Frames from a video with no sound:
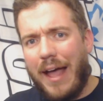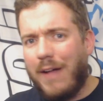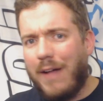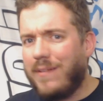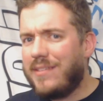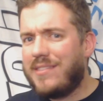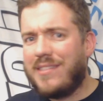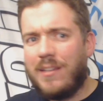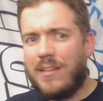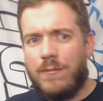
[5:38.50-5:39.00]

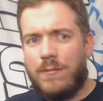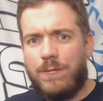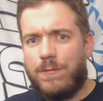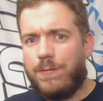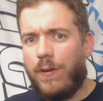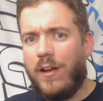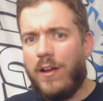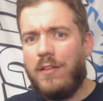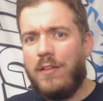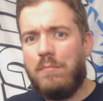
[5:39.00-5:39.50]
balanced and
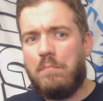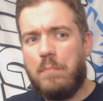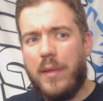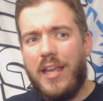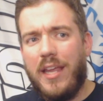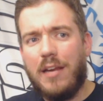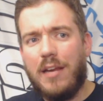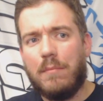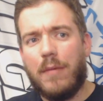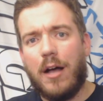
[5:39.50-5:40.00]
fun
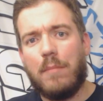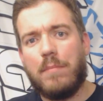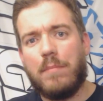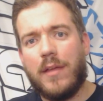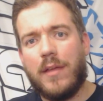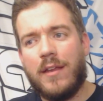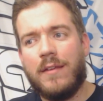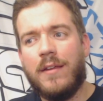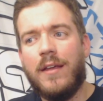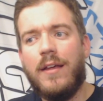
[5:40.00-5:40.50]

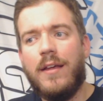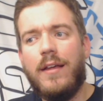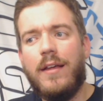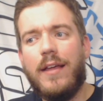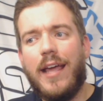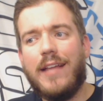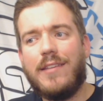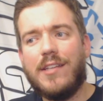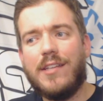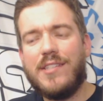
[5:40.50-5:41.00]
beat-em-up, and
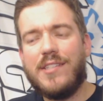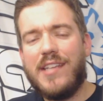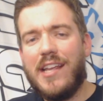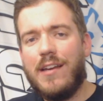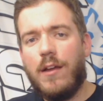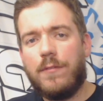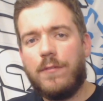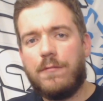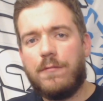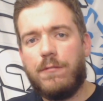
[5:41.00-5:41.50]
it doesn't
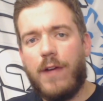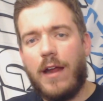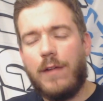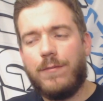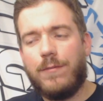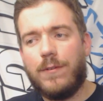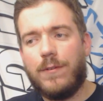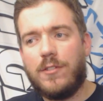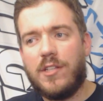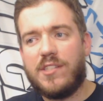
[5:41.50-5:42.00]
get enough
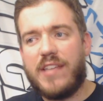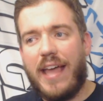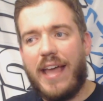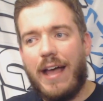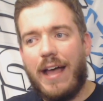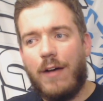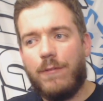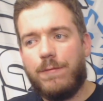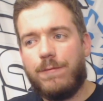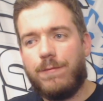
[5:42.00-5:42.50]
credit for just
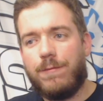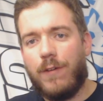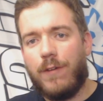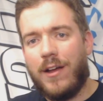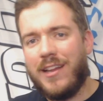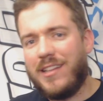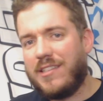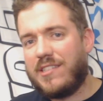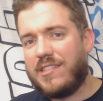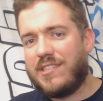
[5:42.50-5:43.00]
how
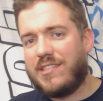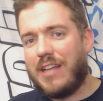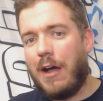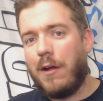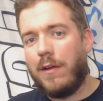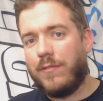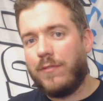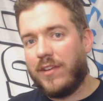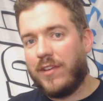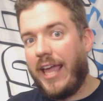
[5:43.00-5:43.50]
fun and
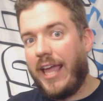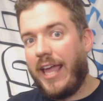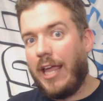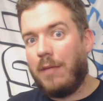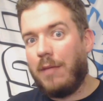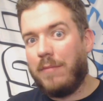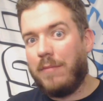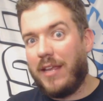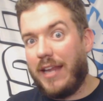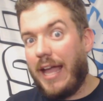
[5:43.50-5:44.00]
solid of a
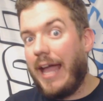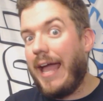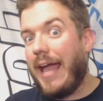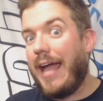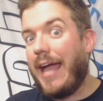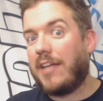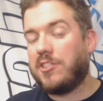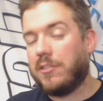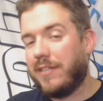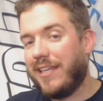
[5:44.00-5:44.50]
game it
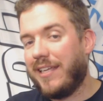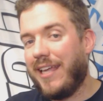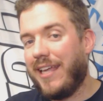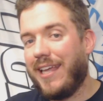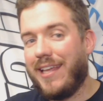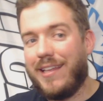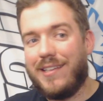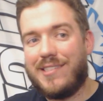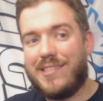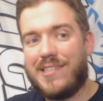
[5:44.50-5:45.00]
actually
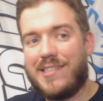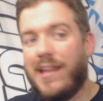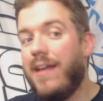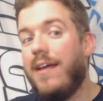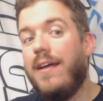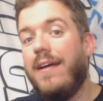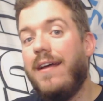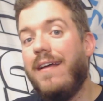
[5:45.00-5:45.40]
is.